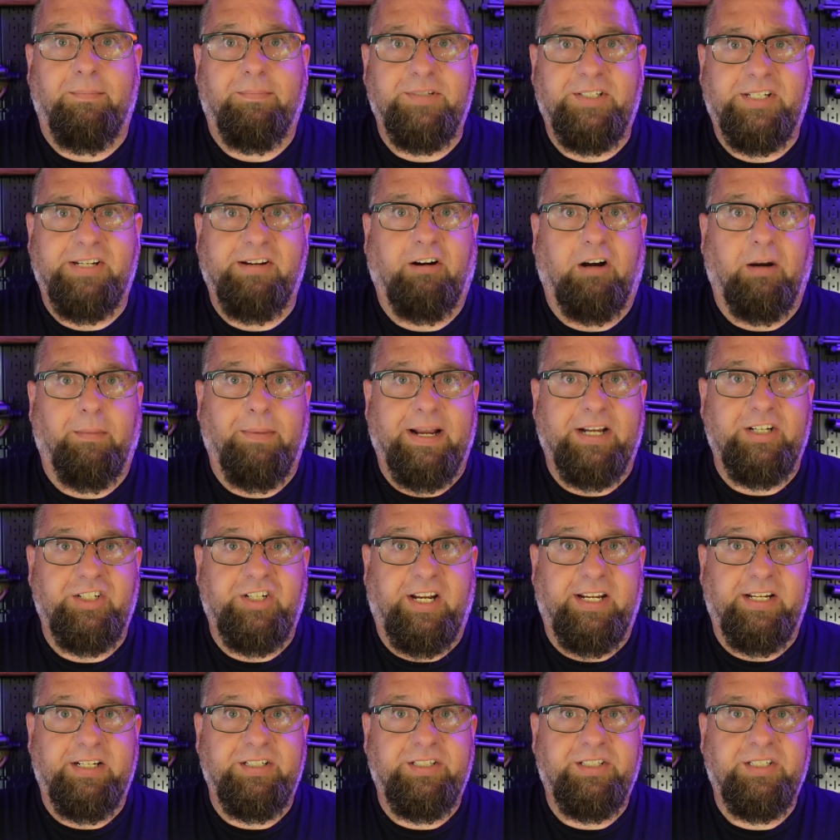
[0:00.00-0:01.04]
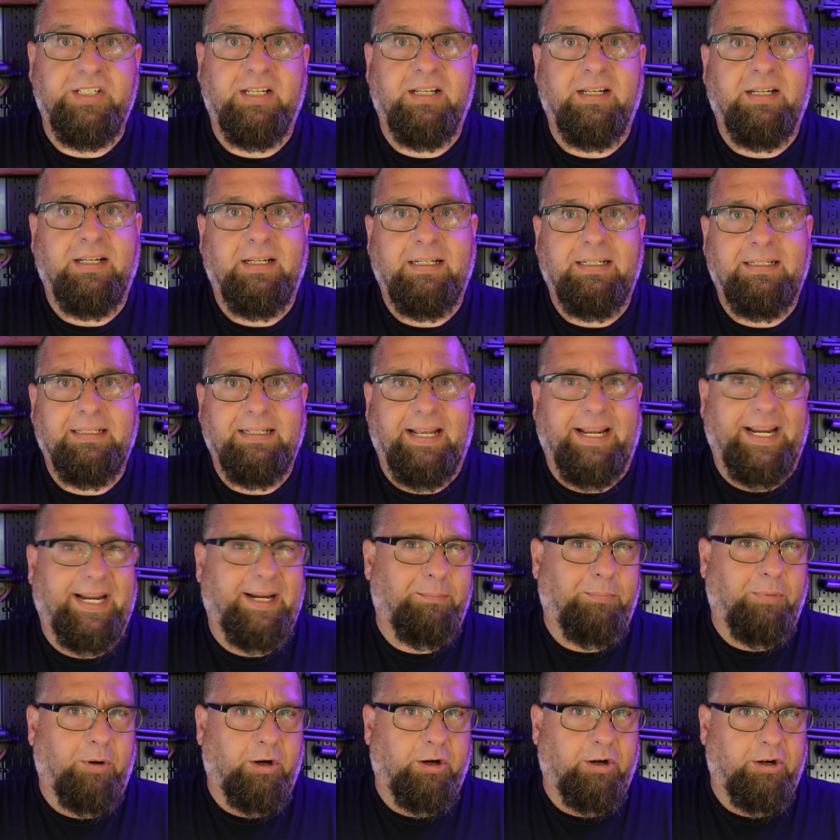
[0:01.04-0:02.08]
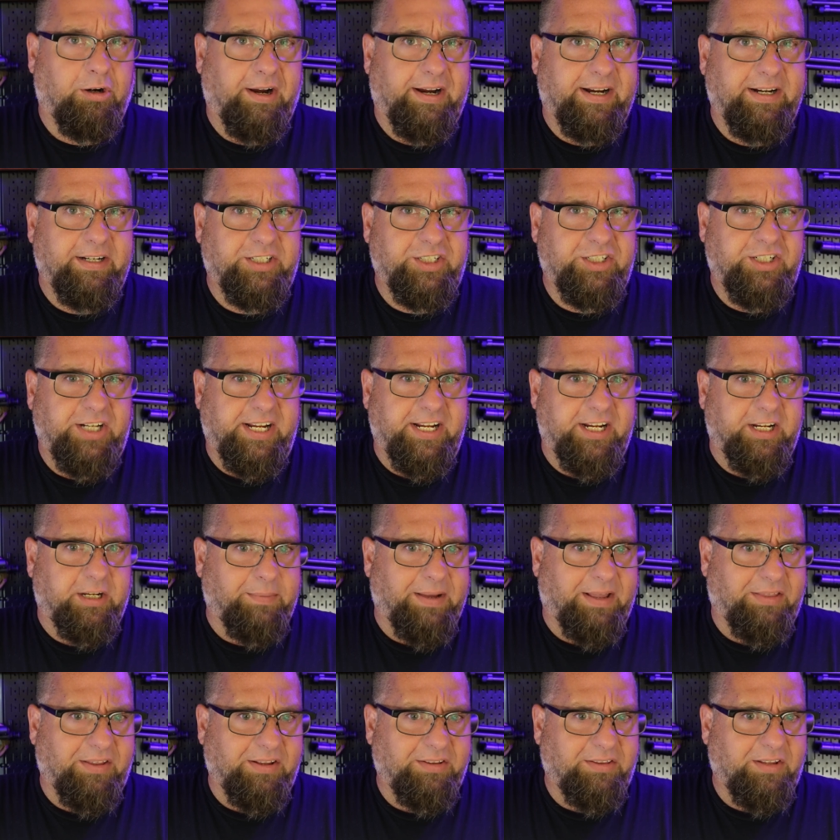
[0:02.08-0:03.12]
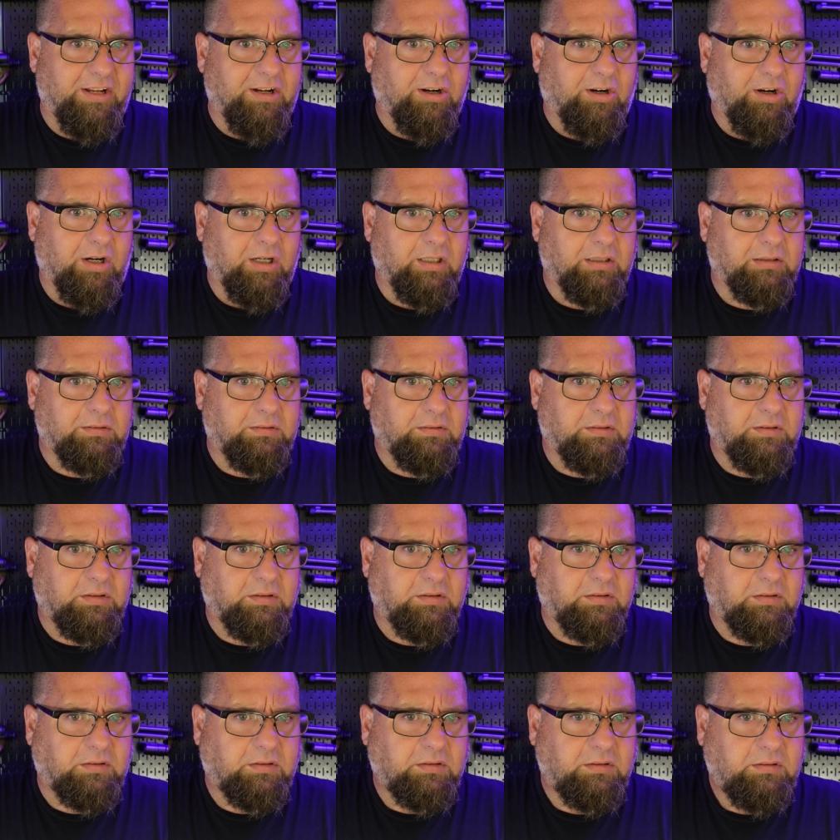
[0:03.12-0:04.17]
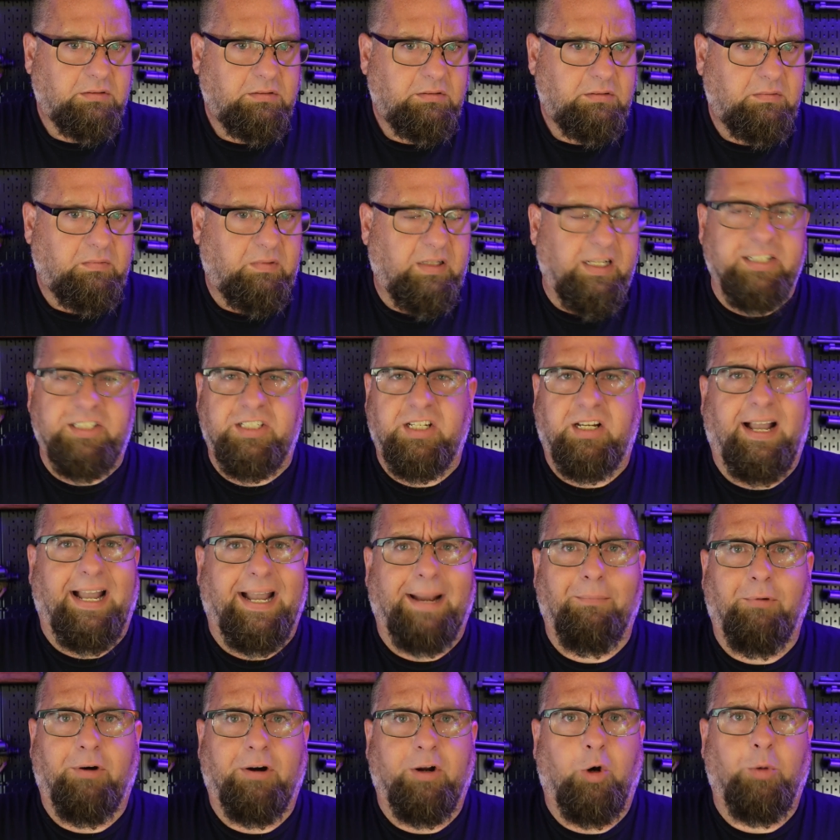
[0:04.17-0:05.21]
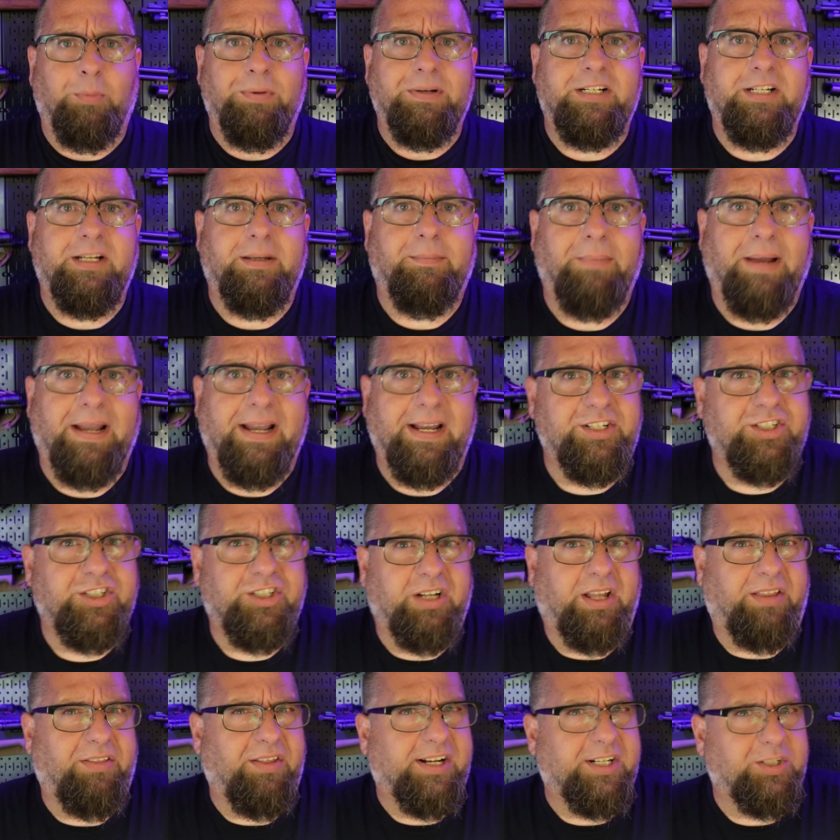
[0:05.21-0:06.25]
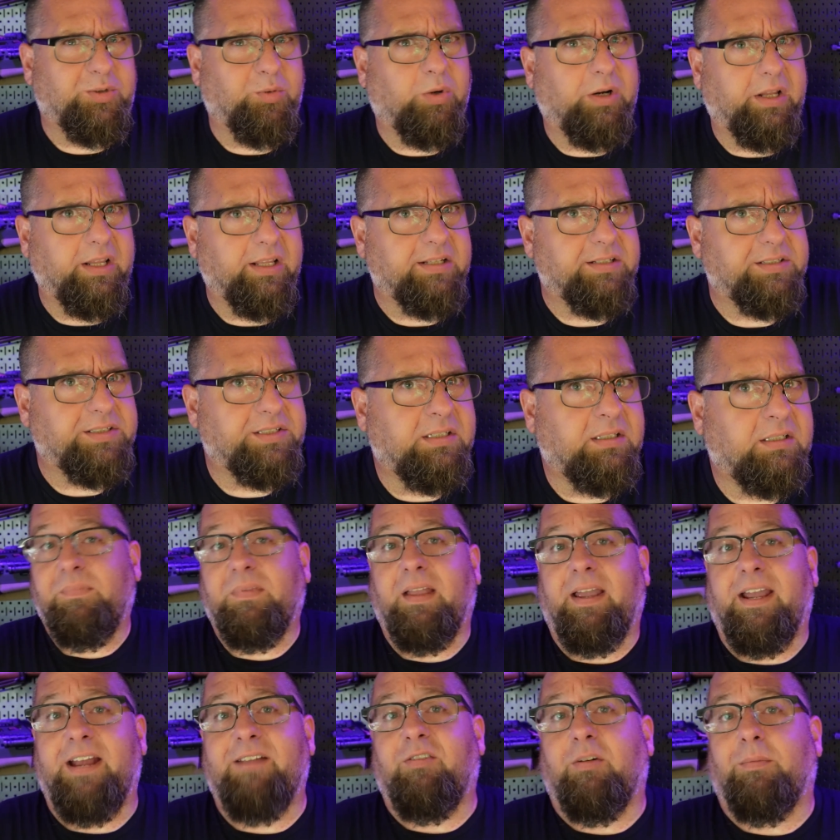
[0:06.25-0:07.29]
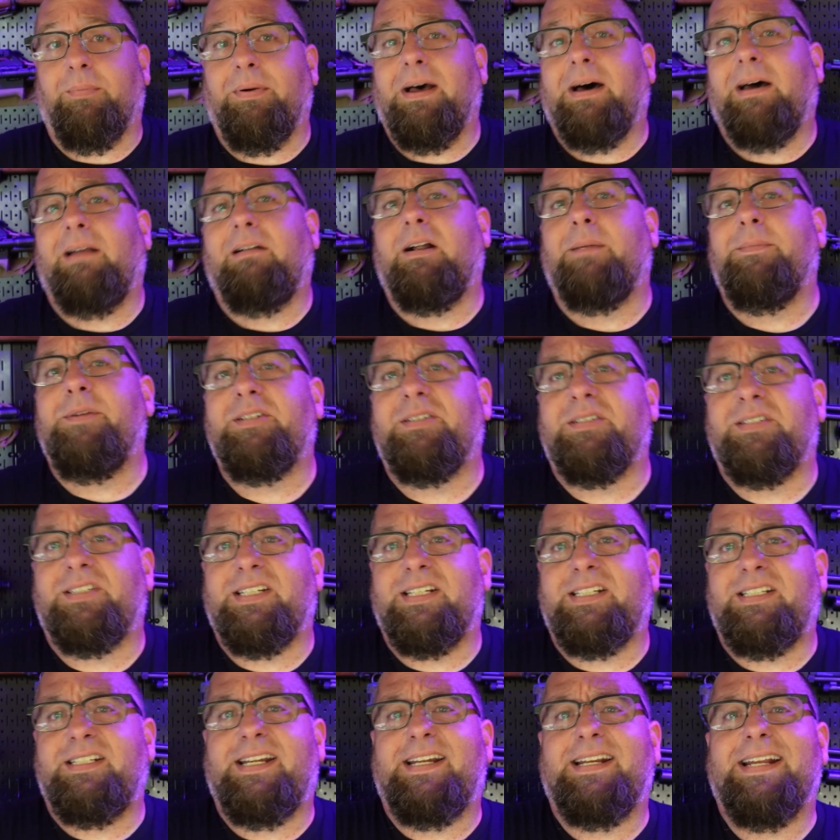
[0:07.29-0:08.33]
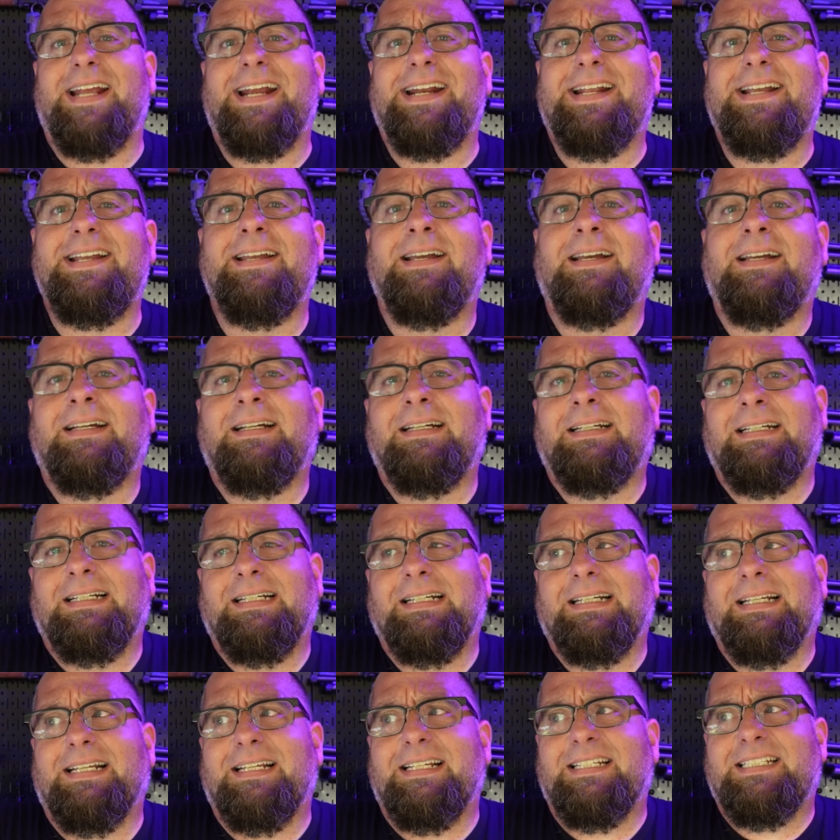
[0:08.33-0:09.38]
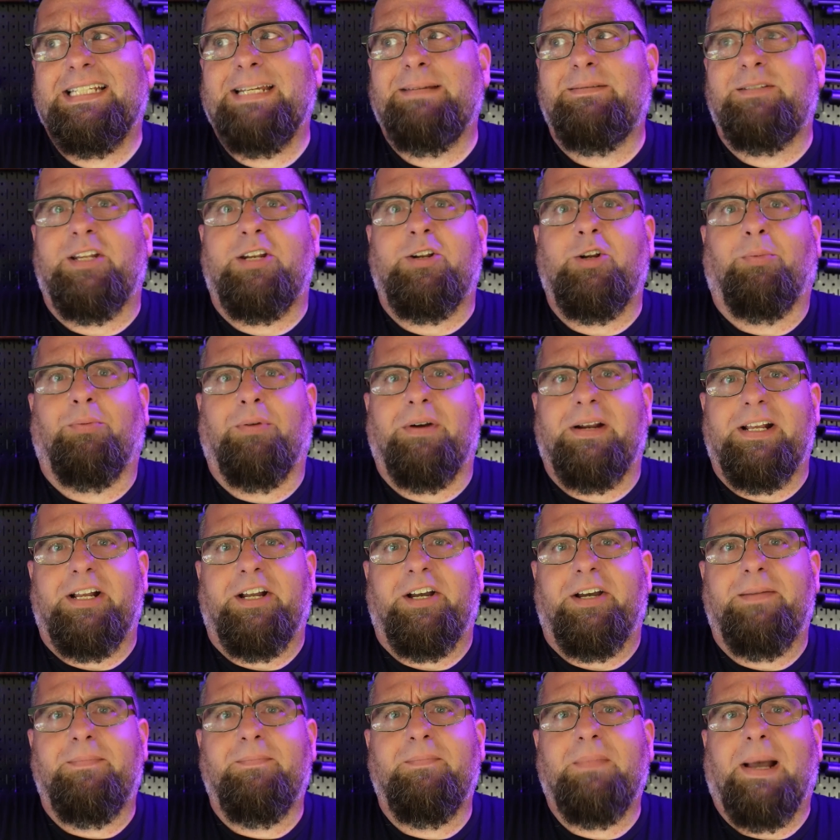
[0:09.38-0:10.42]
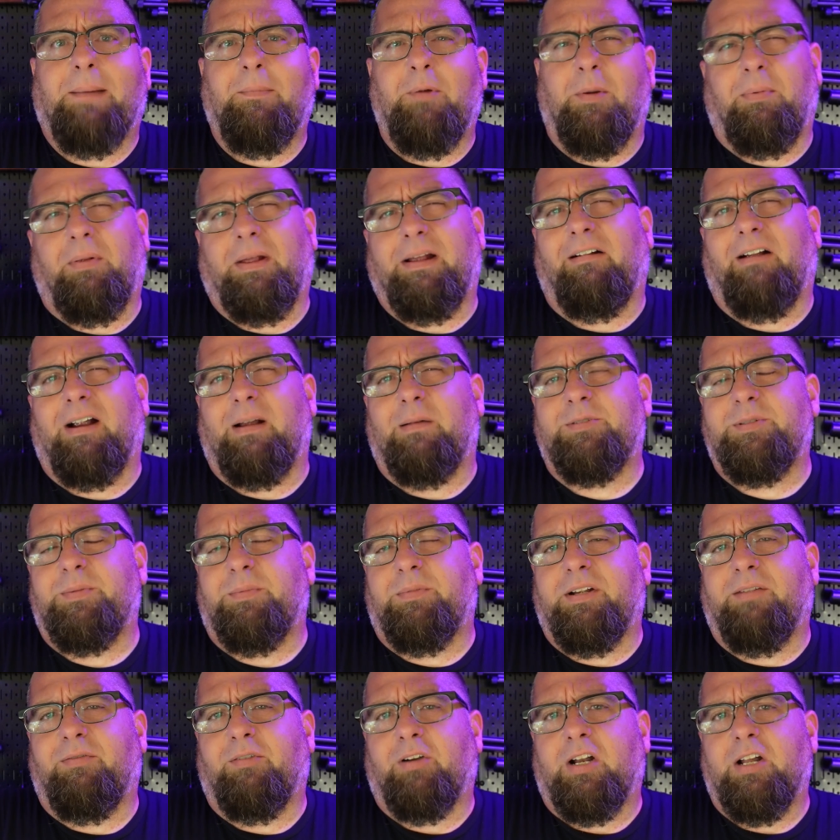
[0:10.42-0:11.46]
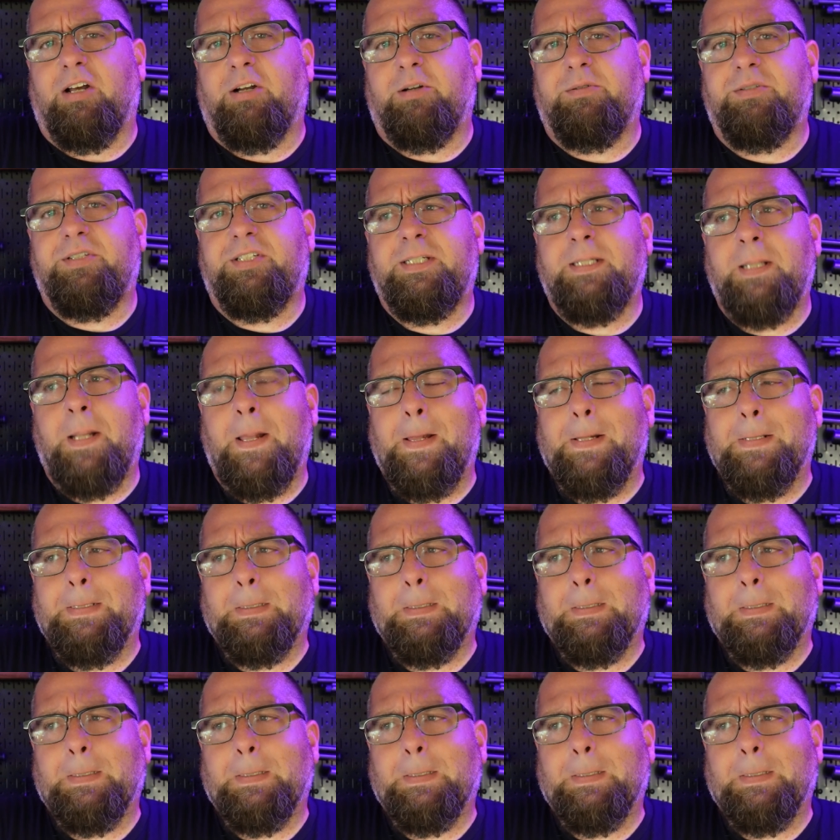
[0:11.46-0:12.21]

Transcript: Sierra Match Kings and Berger HTM, I think they are. It's a hybrid open tip match, I think is what it is. And for powder, I'm using 1680. It seems to do pretty good. I'm going to play around with some different loads.